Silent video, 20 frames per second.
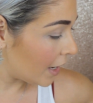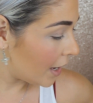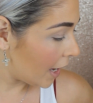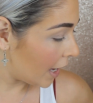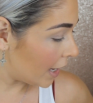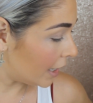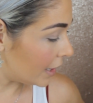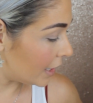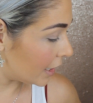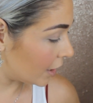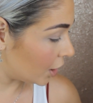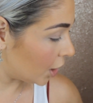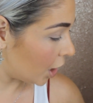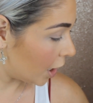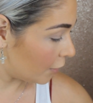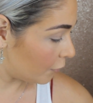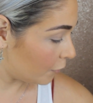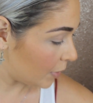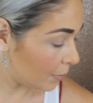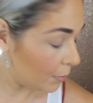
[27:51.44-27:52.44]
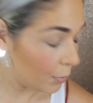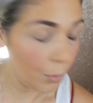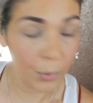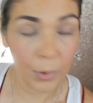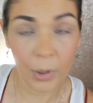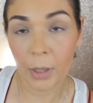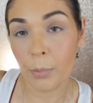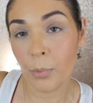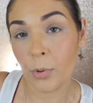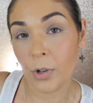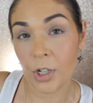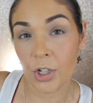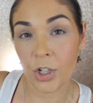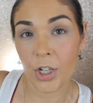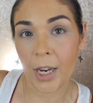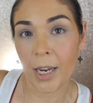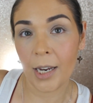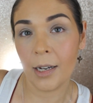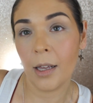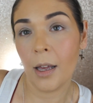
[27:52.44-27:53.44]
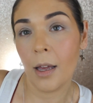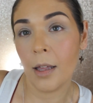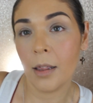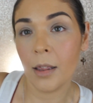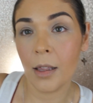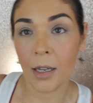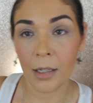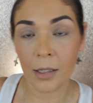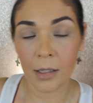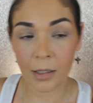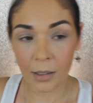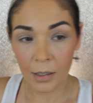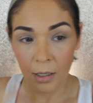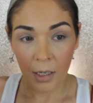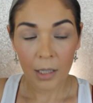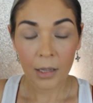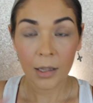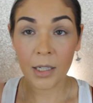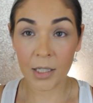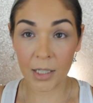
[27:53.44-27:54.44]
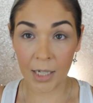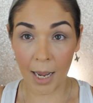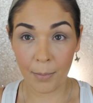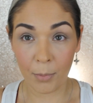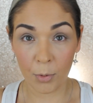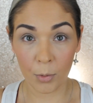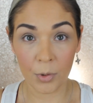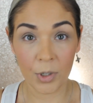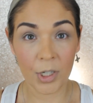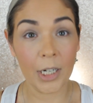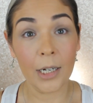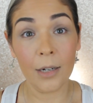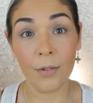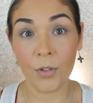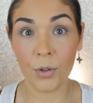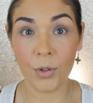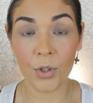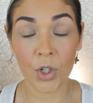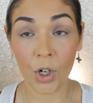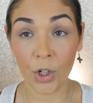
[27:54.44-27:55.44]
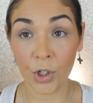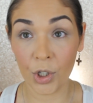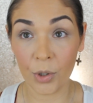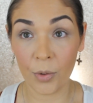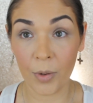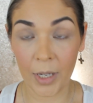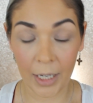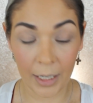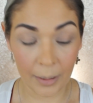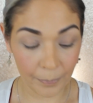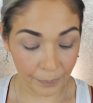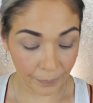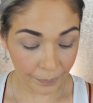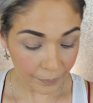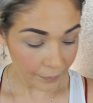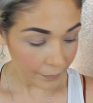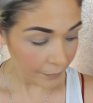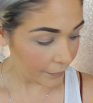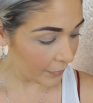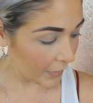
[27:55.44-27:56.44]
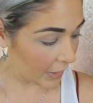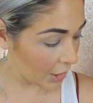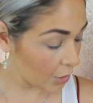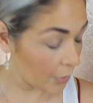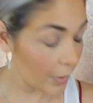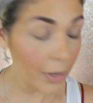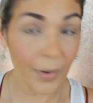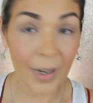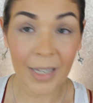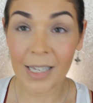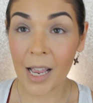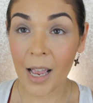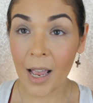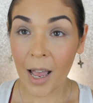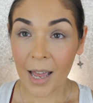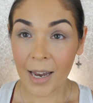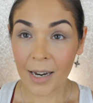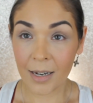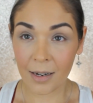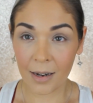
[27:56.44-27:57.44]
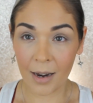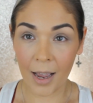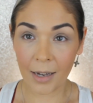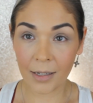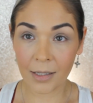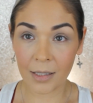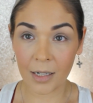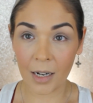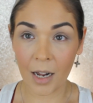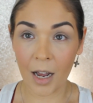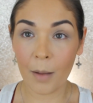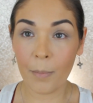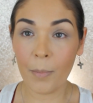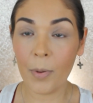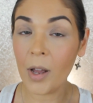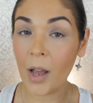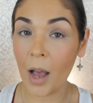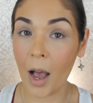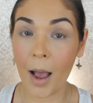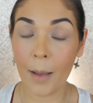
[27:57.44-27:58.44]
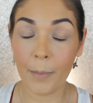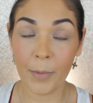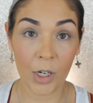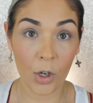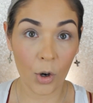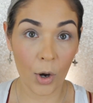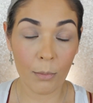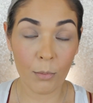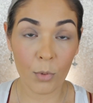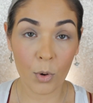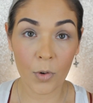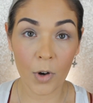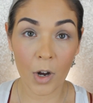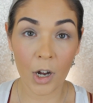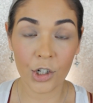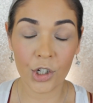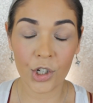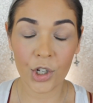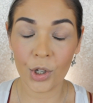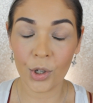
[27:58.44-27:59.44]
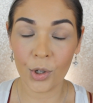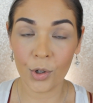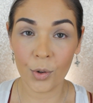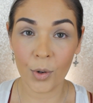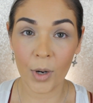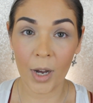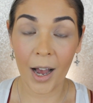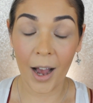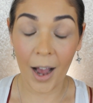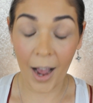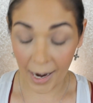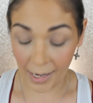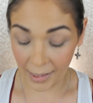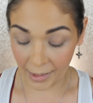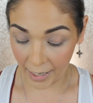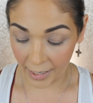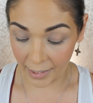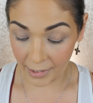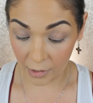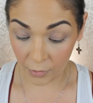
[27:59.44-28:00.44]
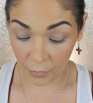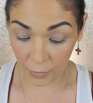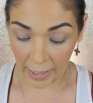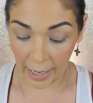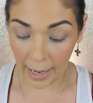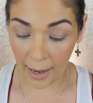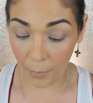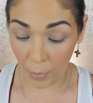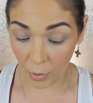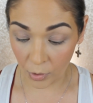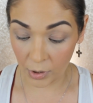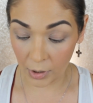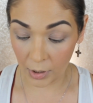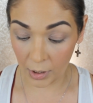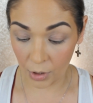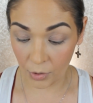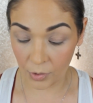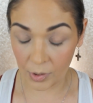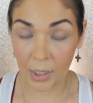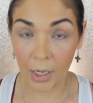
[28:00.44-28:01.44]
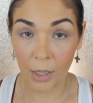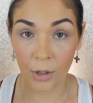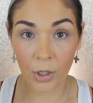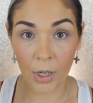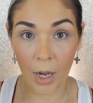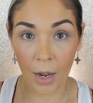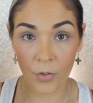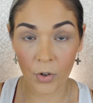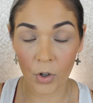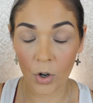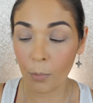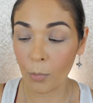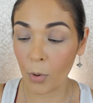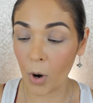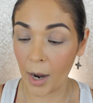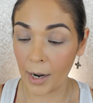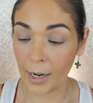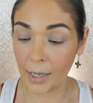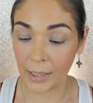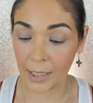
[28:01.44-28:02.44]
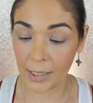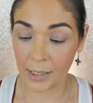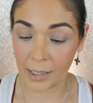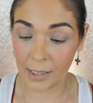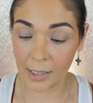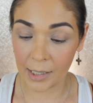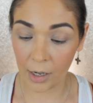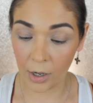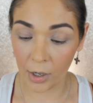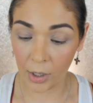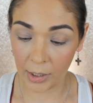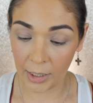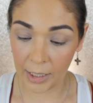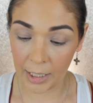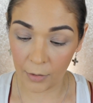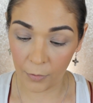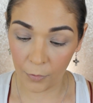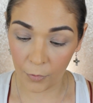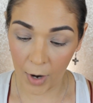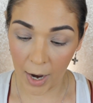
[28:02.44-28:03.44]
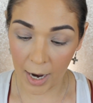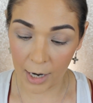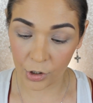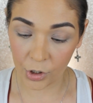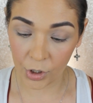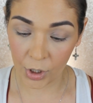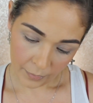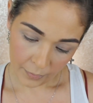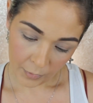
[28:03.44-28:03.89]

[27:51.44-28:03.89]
and I think a lot of people will appreciate uh, this this type of routine if you start doing it. So anyways, next up, I'm gonna go ahead and move on to a highlight. And for that, I'm also gonna use another CoverGirl product. This is their Clean Fresh